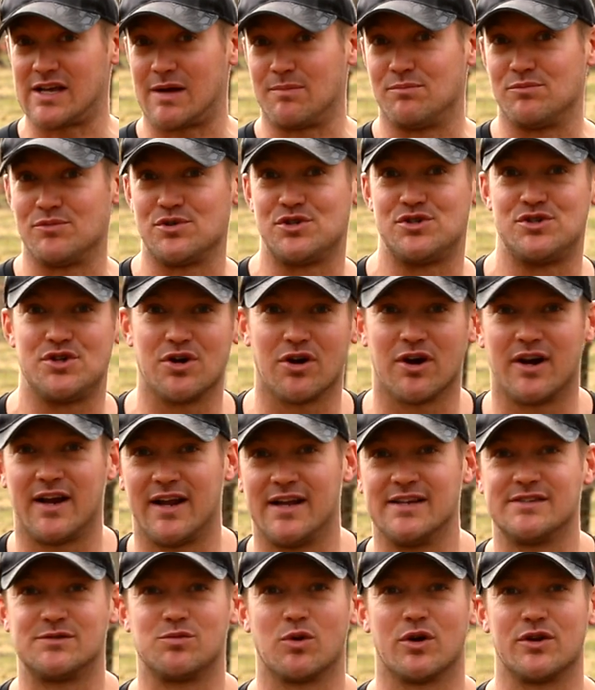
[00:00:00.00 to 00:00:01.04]
I'm sure it
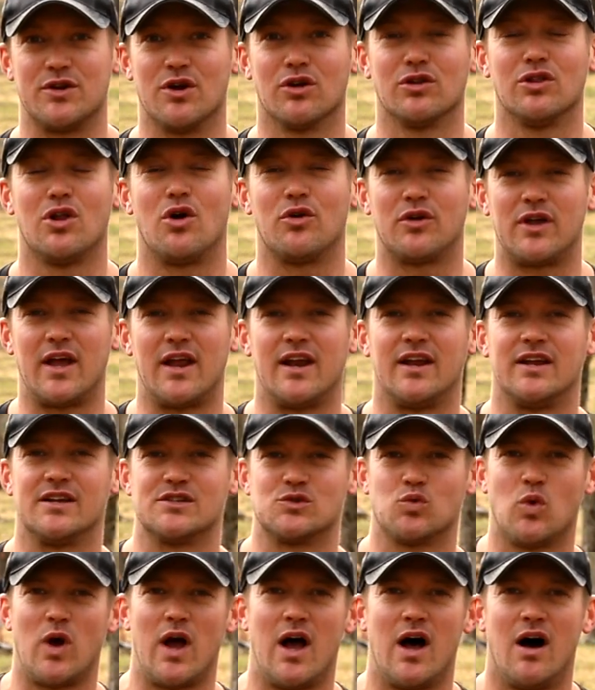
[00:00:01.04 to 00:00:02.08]
is where you're located
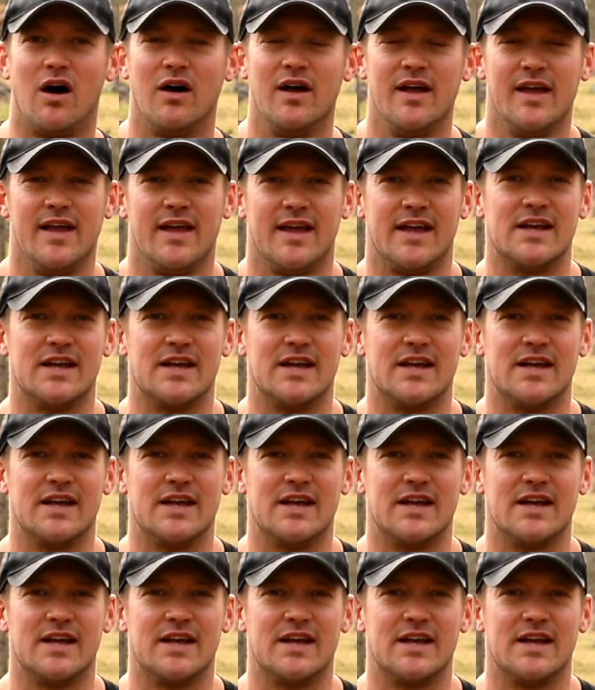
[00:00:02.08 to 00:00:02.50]
as well,